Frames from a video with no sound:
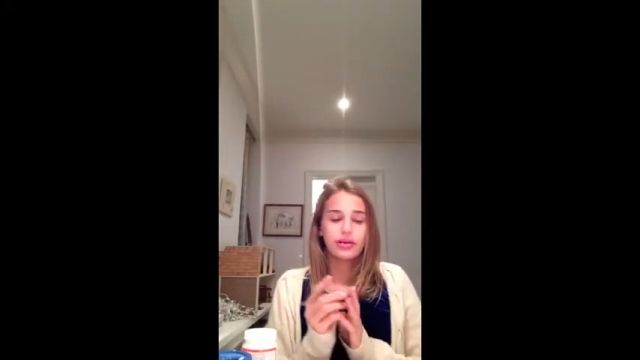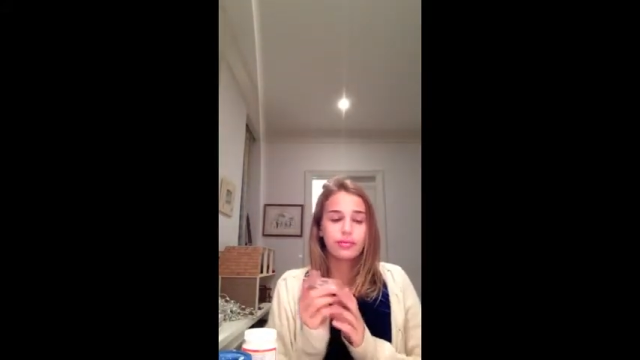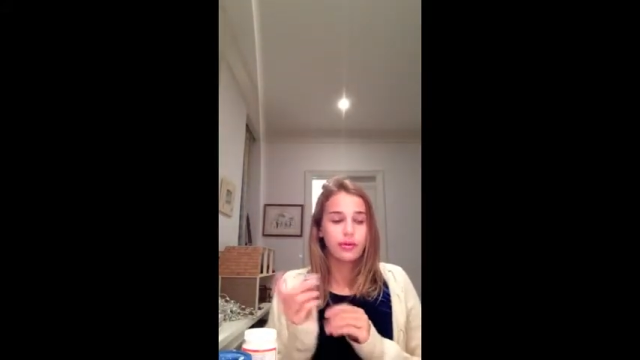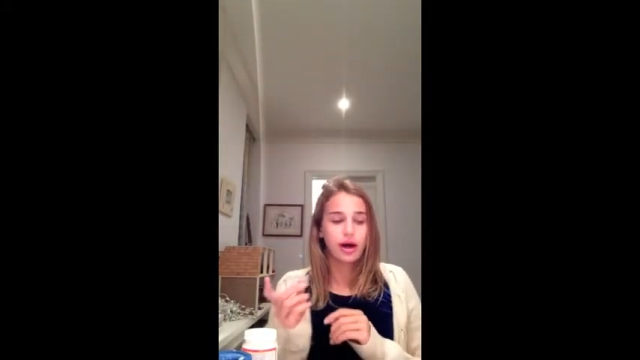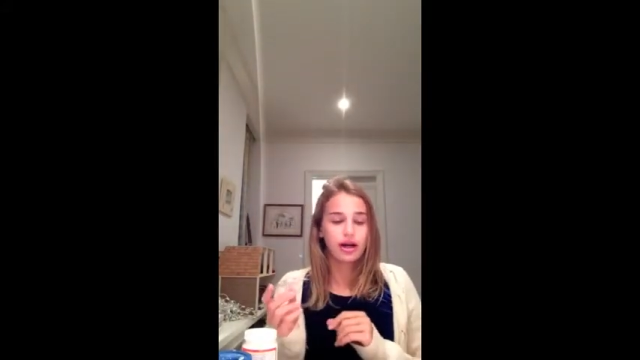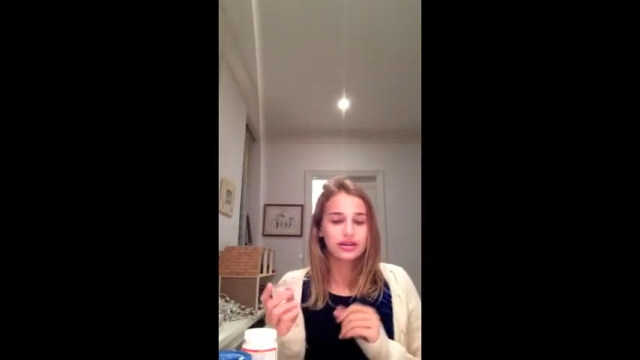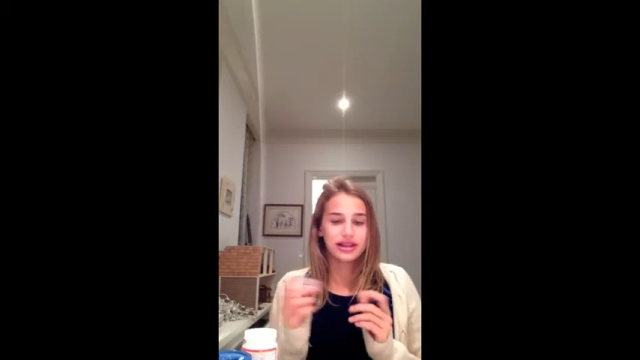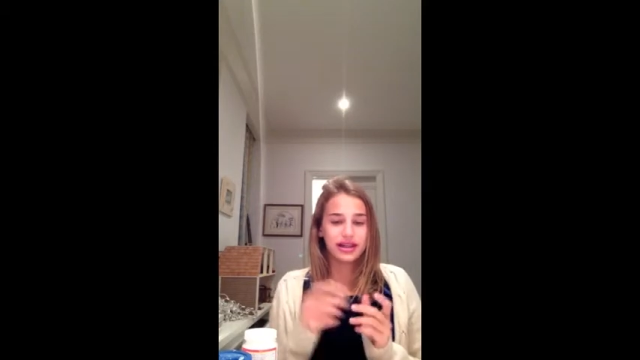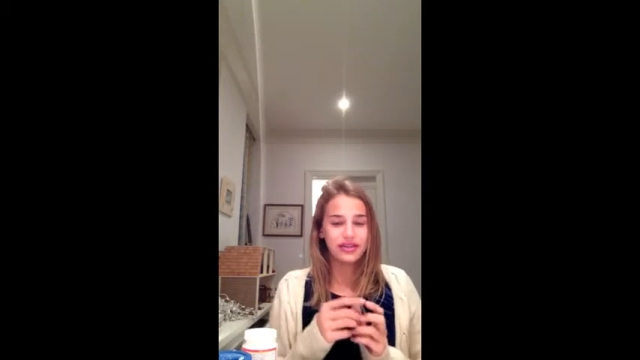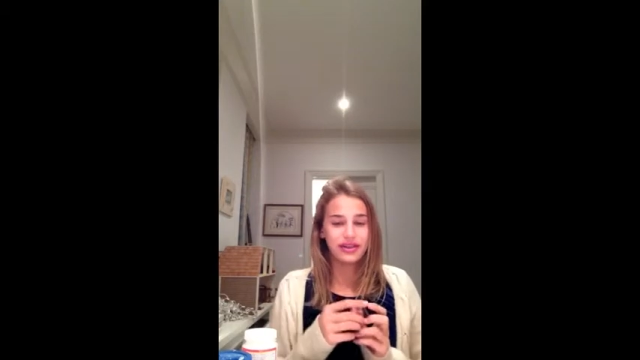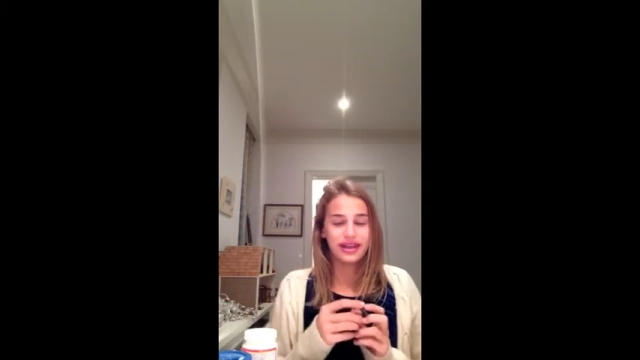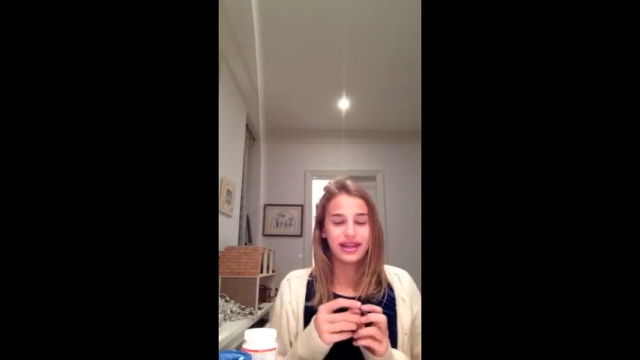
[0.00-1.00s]
box kind of
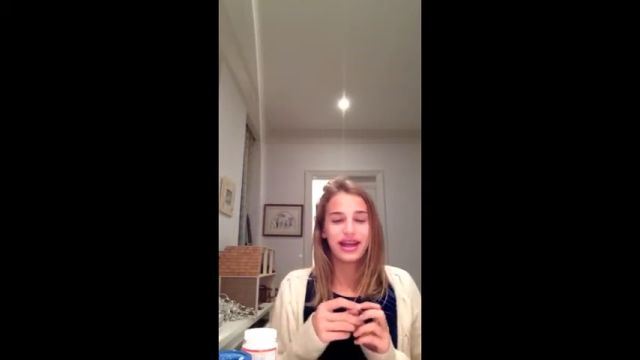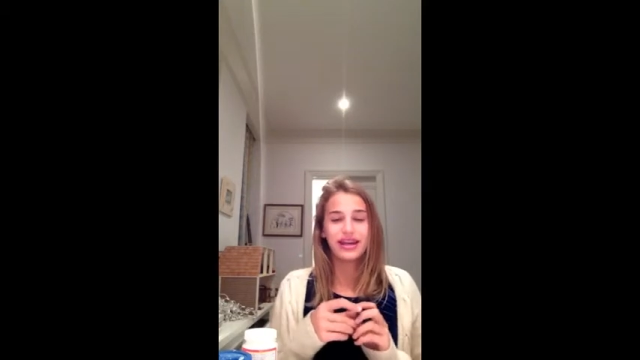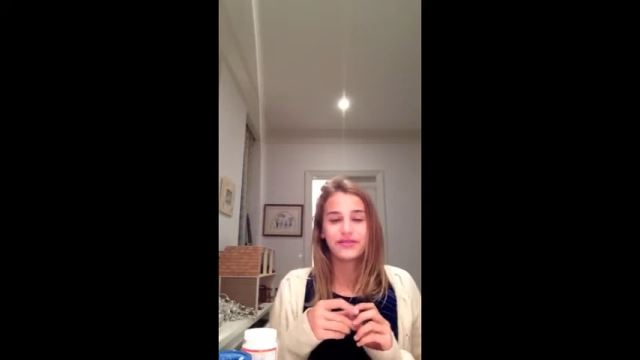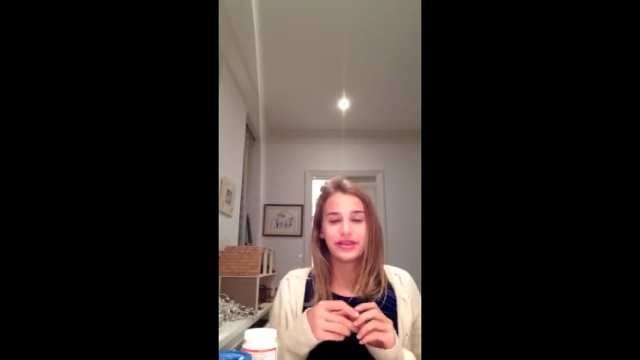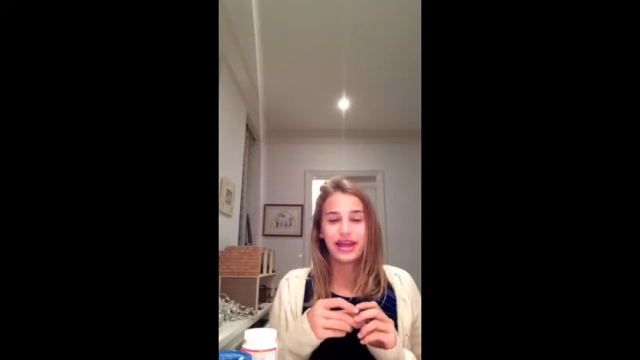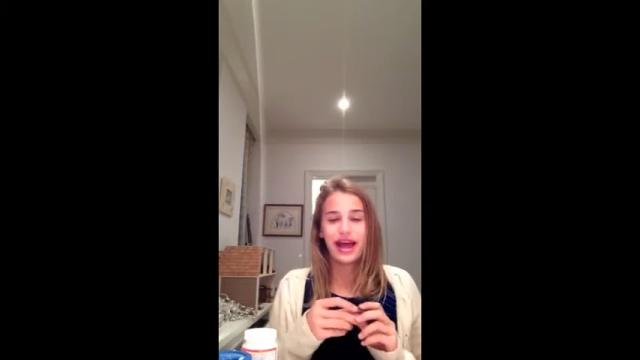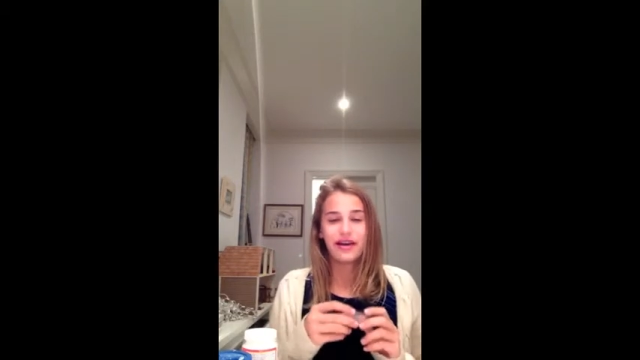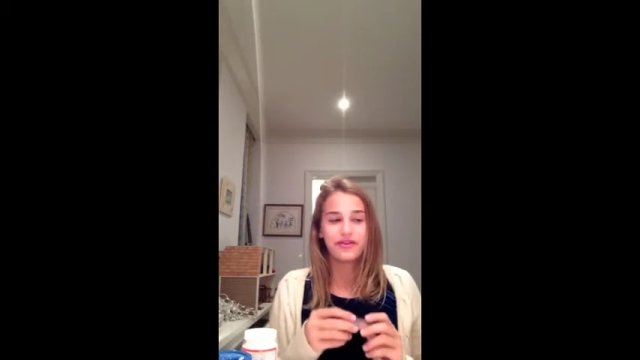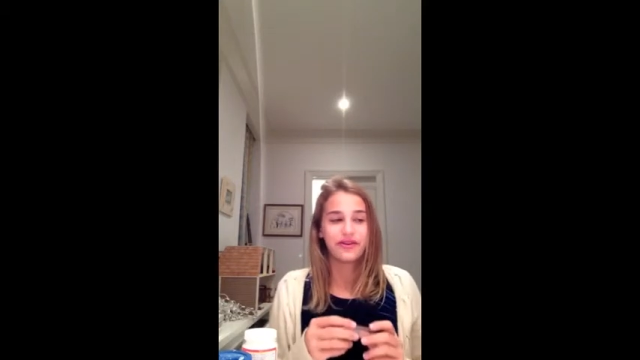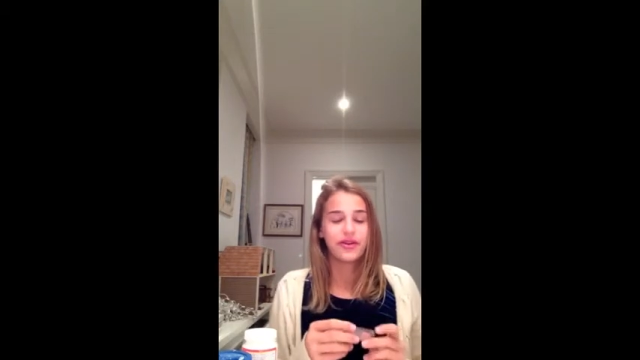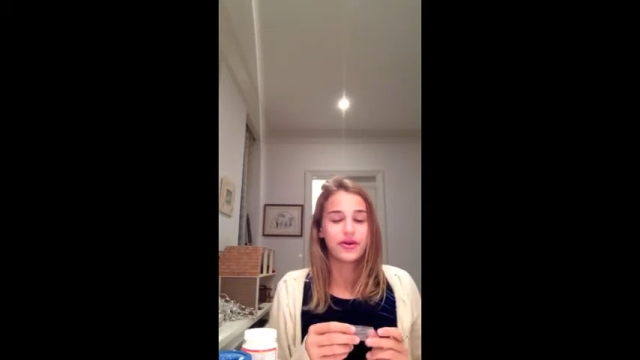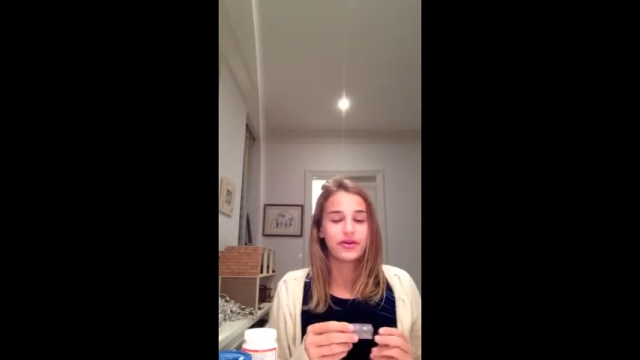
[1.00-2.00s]
thing, and I didn't really have one
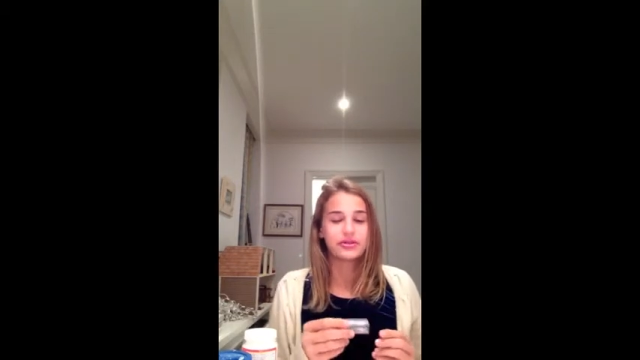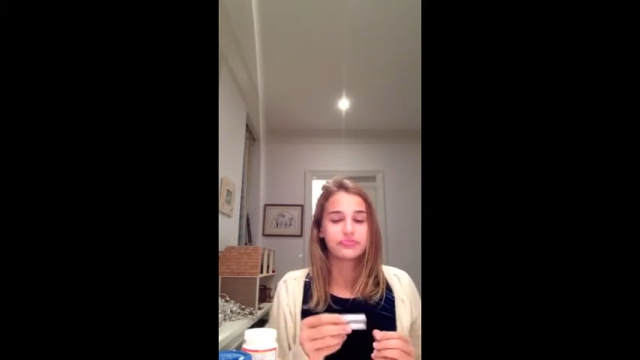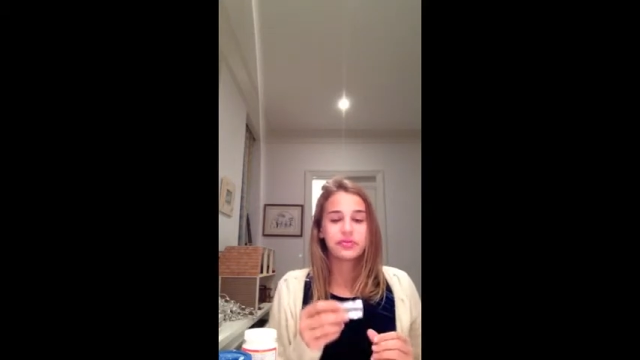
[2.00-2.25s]
of those.